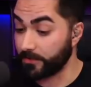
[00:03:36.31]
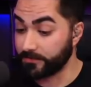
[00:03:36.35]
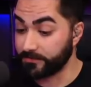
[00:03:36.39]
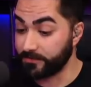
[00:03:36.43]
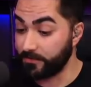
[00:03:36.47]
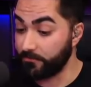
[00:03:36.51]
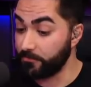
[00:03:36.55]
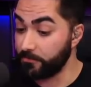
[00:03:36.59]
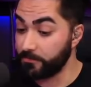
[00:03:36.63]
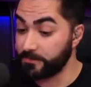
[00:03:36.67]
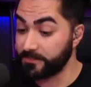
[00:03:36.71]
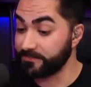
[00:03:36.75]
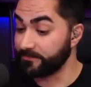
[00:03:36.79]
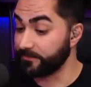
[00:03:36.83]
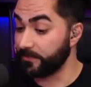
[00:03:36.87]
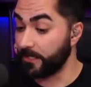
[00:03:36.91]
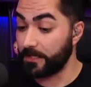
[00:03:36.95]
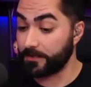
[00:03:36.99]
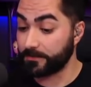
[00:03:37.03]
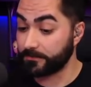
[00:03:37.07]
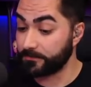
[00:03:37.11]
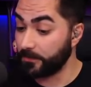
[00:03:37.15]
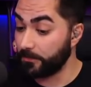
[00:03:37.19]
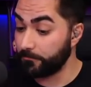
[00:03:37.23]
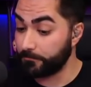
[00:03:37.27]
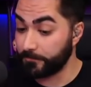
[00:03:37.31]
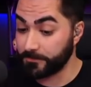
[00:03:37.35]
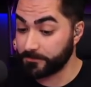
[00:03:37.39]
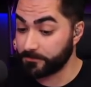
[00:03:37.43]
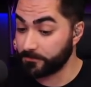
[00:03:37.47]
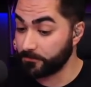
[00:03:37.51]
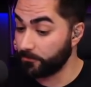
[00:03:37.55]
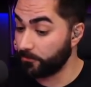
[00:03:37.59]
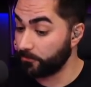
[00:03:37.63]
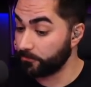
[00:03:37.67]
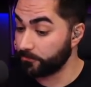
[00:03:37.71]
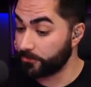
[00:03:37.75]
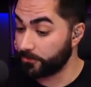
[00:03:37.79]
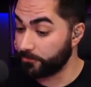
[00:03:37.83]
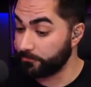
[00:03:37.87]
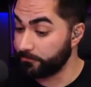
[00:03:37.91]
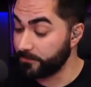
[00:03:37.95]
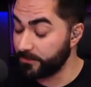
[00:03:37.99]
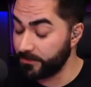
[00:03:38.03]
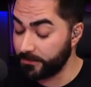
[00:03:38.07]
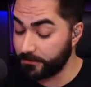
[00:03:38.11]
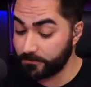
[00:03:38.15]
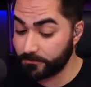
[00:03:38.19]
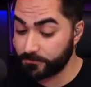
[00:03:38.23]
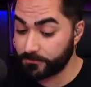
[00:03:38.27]
Because everybody's locked up into long-term
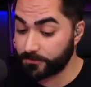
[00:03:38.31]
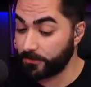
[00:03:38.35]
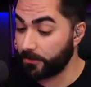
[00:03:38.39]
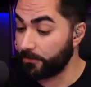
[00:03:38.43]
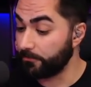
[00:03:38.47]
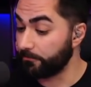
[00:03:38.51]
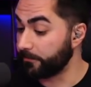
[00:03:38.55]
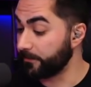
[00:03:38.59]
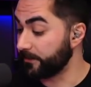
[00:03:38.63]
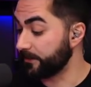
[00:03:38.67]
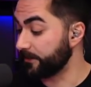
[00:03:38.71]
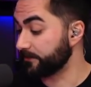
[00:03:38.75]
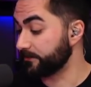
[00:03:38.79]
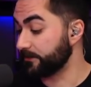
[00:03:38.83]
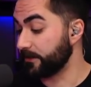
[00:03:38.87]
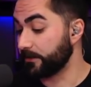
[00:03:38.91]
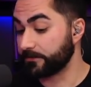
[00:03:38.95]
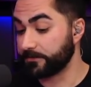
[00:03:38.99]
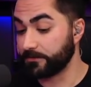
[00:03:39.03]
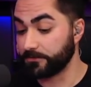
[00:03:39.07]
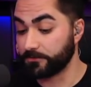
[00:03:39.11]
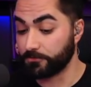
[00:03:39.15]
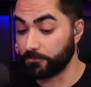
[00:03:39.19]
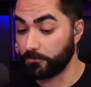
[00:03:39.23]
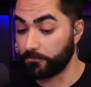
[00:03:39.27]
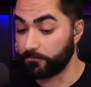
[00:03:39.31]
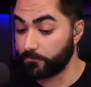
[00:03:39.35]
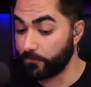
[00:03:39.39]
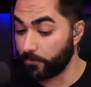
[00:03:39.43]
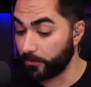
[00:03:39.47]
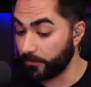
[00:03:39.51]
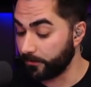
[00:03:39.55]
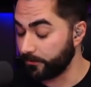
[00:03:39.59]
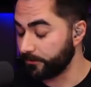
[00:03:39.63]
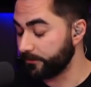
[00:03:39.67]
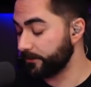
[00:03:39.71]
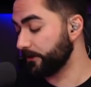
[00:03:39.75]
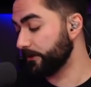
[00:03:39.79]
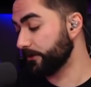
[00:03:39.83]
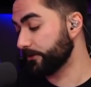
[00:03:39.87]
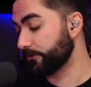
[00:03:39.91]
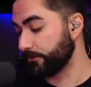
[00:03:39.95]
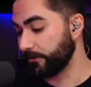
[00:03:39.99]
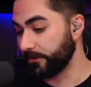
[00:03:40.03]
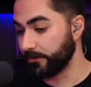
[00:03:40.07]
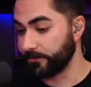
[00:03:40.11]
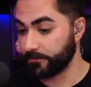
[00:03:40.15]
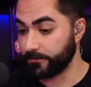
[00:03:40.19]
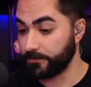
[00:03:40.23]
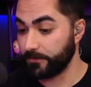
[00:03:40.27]
deals. You know, everybody gets locked into a four-year deal,
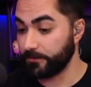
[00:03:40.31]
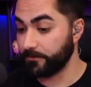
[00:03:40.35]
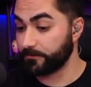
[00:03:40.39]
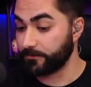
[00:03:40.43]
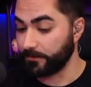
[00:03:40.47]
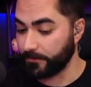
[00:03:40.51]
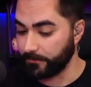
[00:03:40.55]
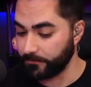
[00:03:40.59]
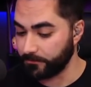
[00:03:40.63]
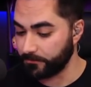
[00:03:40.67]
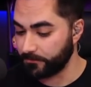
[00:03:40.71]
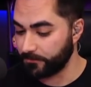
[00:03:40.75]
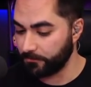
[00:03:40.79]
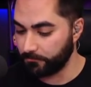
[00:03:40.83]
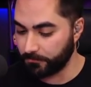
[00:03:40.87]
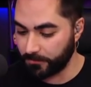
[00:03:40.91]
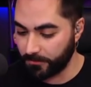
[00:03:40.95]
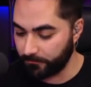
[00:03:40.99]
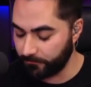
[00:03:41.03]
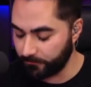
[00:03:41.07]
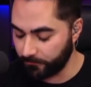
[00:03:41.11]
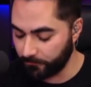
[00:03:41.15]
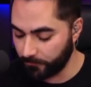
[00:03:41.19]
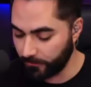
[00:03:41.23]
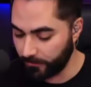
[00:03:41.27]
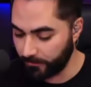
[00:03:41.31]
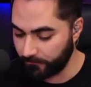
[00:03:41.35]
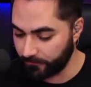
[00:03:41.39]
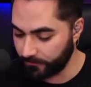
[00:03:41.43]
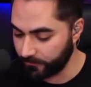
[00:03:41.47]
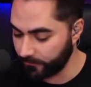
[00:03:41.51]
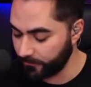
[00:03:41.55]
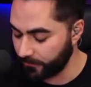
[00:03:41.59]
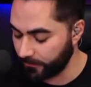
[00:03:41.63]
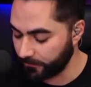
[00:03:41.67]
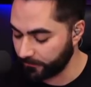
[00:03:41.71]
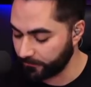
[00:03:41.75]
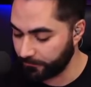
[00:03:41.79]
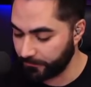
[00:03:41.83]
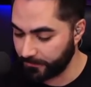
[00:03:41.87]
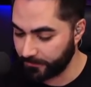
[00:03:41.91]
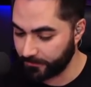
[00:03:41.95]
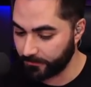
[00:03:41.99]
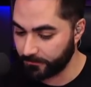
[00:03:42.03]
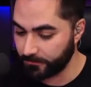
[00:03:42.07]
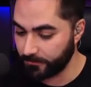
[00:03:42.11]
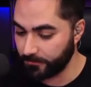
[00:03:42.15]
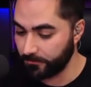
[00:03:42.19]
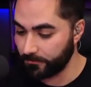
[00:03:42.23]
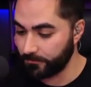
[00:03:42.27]
three-year deal, ten-year deal, whatever, whatever. You know, depending
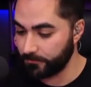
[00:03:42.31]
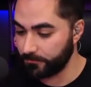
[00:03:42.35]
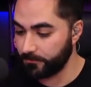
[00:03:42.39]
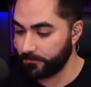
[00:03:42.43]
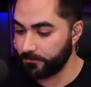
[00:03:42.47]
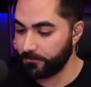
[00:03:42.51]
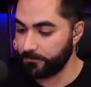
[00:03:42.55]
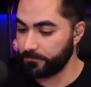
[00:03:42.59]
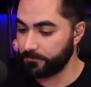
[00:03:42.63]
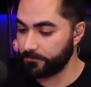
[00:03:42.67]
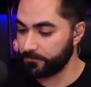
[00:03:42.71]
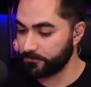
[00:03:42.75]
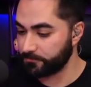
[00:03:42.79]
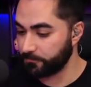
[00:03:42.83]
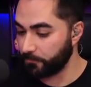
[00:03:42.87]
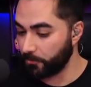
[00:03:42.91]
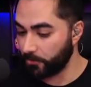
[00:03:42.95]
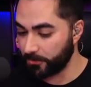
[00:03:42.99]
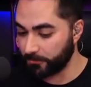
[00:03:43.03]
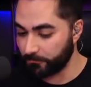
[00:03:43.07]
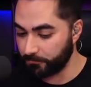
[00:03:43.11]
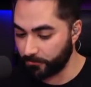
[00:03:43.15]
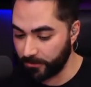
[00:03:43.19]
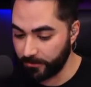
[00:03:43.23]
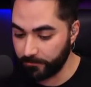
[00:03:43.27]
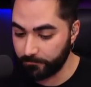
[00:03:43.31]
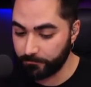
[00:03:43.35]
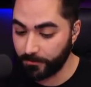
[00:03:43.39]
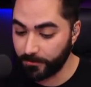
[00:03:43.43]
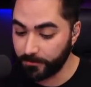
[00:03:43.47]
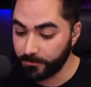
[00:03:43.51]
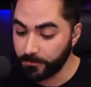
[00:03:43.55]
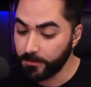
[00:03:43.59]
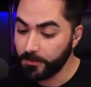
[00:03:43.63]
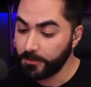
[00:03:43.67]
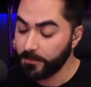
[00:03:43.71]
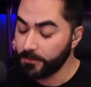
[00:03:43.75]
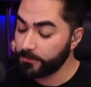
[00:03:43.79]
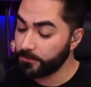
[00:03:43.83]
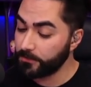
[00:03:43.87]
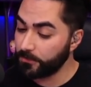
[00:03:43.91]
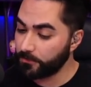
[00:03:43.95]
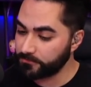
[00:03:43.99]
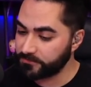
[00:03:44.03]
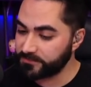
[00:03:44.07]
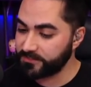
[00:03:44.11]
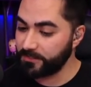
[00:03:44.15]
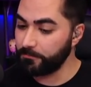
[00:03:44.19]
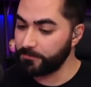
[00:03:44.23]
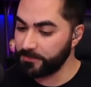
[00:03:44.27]
on the, the the sporting brand. But you know,
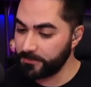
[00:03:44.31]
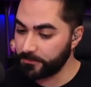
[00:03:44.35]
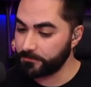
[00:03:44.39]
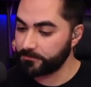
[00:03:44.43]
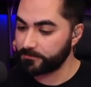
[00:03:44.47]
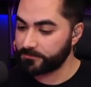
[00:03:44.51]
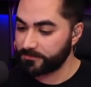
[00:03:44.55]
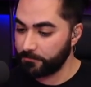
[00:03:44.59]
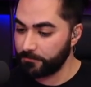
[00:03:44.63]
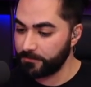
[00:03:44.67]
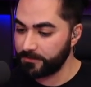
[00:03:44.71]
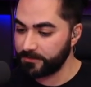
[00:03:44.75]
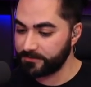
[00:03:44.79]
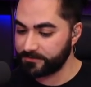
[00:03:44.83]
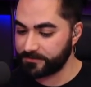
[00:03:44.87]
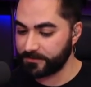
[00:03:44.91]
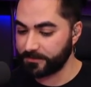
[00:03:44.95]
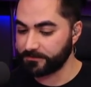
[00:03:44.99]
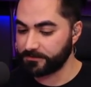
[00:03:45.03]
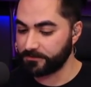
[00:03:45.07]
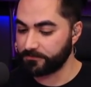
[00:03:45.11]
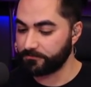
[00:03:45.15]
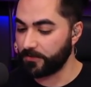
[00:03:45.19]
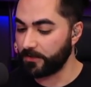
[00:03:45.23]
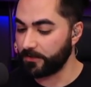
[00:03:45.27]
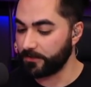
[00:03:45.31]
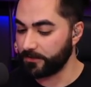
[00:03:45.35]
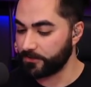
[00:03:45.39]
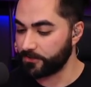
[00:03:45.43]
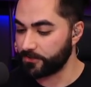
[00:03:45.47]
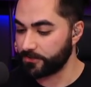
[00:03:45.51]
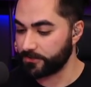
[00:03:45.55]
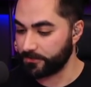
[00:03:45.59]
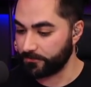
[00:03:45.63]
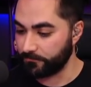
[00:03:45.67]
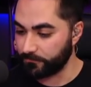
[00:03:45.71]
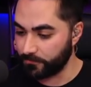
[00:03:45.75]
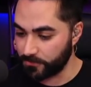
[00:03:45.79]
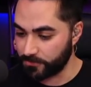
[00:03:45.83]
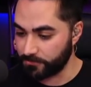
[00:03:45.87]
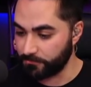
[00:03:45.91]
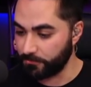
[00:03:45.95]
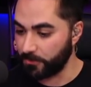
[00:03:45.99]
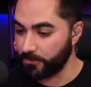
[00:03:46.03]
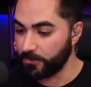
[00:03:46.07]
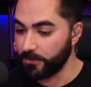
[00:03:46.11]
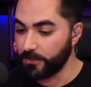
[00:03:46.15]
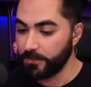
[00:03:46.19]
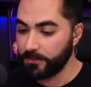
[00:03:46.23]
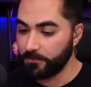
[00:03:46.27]
some of the, some of these things is very interesting. First of
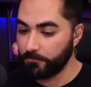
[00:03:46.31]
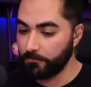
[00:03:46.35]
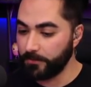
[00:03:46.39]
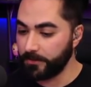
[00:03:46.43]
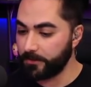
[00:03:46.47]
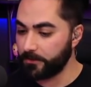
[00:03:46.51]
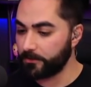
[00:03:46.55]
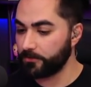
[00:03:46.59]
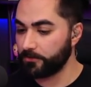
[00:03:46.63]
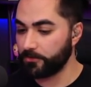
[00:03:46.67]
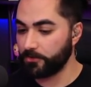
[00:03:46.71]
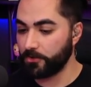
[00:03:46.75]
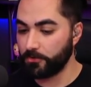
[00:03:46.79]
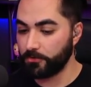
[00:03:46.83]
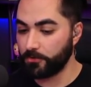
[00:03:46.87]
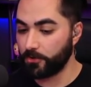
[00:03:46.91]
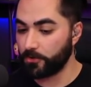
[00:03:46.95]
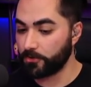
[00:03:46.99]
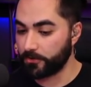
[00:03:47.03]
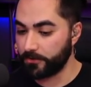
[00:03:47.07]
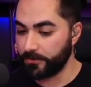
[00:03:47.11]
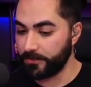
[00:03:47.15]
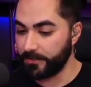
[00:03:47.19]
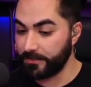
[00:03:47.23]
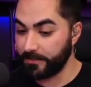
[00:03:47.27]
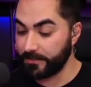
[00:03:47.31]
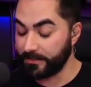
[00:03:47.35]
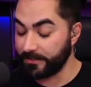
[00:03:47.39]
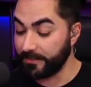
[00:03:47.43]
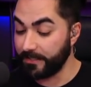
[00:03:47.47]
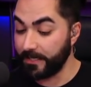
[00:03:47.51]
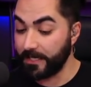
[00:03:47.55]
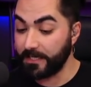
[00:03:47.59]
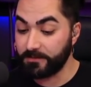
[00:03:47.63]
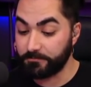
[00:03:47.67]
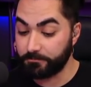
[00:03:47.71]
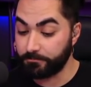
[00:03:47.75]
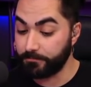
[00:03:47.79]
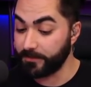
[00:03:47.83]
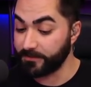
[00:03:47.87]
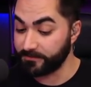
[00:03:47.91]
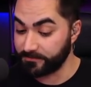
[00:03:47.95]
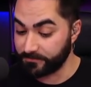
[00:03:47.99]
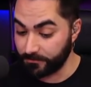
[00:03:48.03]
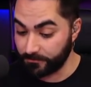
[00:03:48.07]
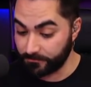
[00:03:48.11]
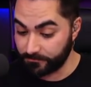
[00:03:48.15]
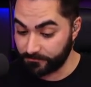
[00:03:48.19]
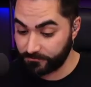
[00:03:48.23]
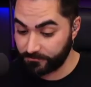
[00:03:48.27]
all, we are no longer in a gate
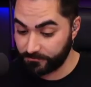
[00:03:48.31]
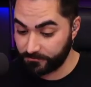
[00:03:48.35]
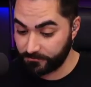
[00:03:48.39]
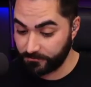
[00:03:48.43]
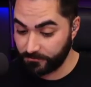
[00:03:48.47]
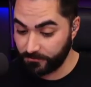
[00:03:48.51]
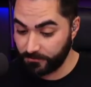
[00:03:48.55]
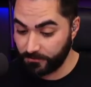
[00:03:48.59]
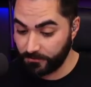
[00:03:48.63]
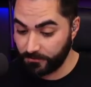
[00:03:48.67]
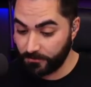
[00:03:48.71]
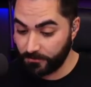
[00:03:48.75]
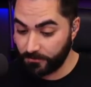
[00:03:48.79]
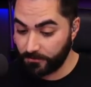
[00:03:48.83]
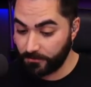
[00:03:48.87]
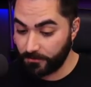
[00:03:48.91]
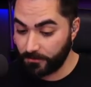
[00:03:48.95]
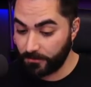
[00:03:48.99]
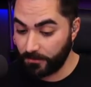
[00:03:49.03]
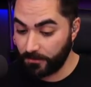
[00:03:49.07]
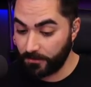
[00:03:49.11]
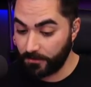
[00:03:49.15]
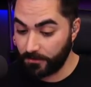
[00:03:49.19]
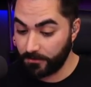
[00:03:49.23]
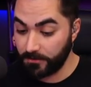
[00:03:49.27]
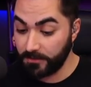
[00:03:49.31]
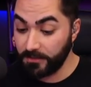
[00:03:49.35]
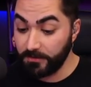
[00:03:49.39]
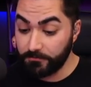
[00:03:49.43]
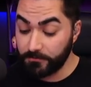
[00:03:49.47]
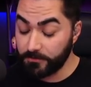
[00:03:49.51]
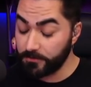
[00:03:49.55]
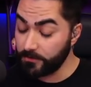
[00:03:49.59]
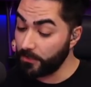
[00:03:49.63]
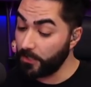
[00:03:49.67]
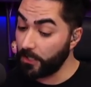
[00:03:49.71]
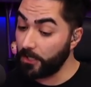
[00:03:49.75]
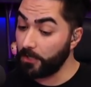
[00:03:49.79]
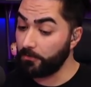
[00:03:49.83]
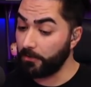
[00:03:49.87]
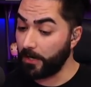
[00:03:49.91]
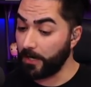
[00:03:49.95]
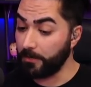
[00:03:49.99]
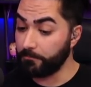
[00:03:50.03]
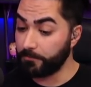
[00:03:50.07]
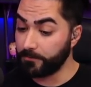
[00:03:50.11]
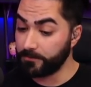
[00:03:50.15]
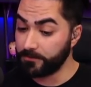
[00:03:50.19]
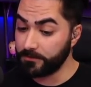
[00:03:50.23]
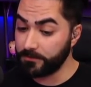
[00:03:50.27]
business, uh, even though I
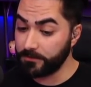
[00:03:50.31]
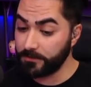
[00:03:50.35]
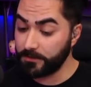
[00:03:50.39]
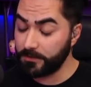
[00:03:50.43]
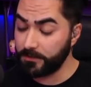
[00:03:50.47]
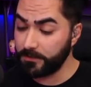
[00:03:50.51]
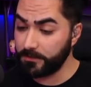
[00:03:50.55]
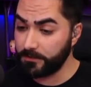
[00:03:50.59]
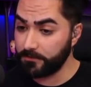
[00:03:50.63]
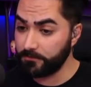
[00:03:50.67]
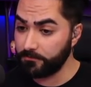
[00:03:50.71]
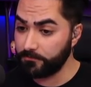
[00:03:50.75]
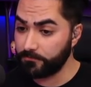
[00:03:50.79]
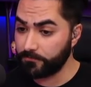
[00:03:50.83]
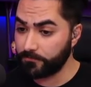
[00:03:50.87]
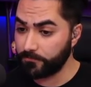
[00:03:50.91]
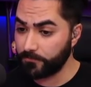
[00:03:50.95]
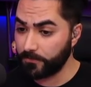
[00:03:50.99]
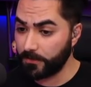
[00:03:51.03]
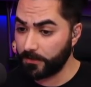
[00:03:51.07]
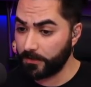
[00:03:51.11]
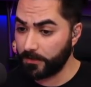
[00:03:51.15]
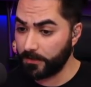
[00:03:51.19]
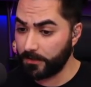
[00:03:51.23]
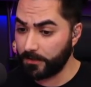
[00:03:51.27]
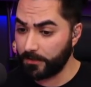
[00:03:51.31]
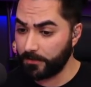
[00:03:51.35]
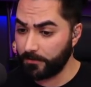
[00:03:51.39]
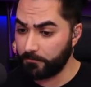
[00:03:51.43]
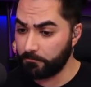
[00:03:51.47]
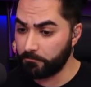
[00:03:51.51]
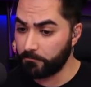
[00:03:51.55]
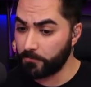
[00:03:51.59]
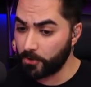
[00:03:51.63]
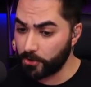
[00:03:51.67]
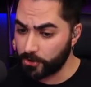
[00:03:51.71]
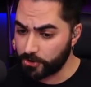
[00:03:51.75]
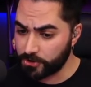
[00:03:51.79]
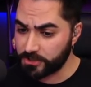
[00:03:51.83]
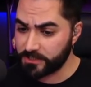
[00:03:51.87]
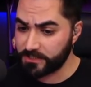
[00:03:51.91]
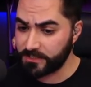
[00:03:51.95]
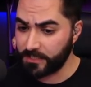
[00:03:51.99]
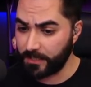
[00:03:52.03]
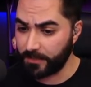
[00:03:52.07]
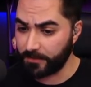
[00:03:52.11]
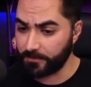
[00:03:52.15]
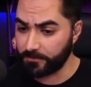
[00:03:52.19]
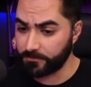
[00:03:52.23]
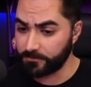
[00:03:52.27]
believe uh, merch
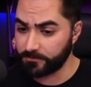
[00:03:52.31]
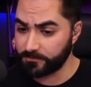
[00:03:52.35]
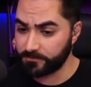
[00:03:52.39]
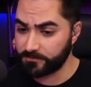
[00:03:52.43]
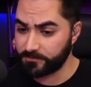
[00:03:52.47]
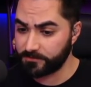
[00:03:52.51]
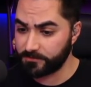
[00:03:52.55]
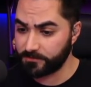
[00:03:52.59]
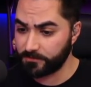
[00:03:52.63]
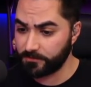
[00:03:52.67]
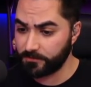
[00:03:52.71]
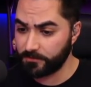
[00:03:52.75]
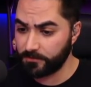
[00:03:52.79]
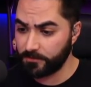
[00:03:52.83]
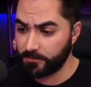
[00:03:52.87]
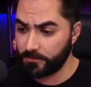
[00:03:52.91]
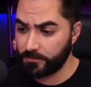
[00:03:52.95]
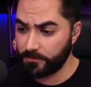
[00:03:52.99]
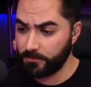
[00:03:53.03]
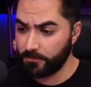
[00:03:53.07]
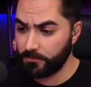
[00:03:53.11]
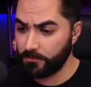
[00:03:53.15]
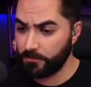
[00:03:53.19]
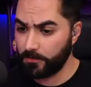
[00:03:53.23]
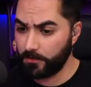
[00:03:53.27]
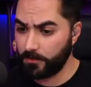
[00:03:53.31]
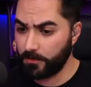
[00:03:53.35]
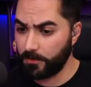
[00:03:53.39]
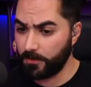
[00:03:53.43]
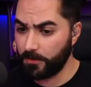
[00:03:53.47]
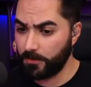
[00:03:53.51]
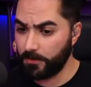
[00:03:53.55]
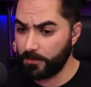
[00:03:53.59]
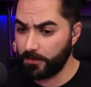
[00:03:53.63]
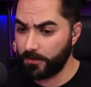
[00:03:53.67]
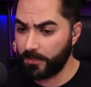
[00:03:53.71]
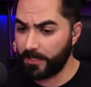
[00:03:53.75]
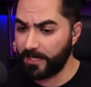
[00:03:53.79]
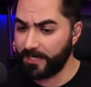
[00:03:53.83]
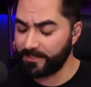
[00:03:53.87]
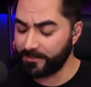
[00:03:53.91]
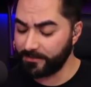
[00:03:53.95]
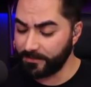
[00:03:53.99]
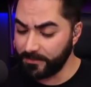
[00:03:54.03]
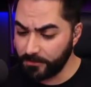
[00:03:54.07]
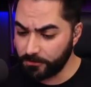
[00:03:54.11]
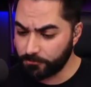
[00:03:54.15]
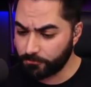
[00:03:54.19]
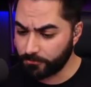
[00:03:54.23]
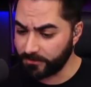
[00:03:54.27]
sales uh, had an
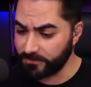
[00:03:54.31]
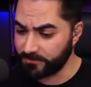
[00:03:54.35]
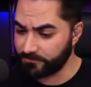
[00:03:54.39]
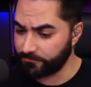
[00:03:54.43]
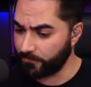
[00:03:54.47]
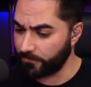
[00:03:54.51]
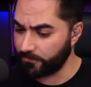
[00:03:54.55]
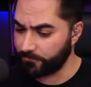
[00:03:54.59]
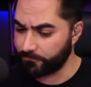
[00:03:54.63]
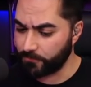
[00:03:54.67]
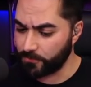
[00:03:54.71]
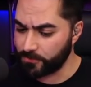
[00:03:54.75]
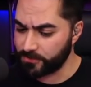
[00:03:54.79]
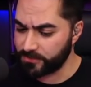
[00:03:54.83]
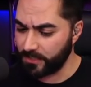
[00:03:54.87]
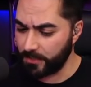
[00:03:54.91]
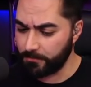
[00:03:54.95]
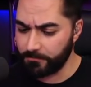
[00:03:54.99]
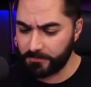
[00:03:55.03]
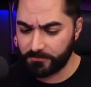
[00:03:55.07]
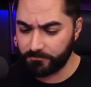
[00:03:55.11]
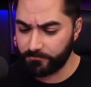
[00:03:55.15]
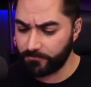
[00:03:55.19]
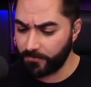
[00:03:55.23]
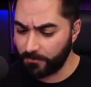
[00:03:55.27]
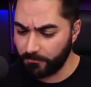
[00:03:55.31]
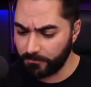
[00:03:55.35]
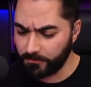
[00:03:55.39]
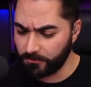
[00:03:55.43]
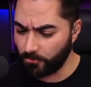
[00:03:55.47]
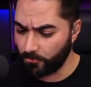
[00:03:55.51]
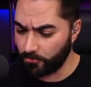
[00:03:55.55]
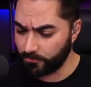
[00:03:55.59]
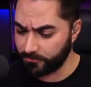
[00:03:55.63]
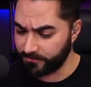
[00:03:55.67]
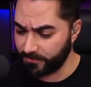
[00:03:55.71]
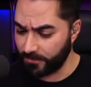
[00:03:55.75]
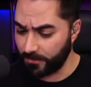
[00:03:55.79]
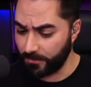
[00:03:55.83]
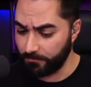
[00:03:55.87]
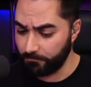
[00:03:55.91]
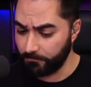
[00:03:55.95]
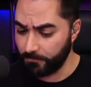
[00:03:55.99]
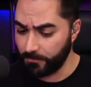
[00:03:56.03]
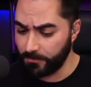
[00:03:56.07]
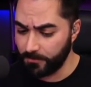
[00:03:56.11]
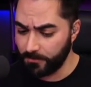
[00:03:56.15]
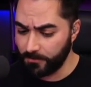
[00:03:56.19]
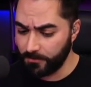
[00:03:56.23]
increase for the first time in a very long time.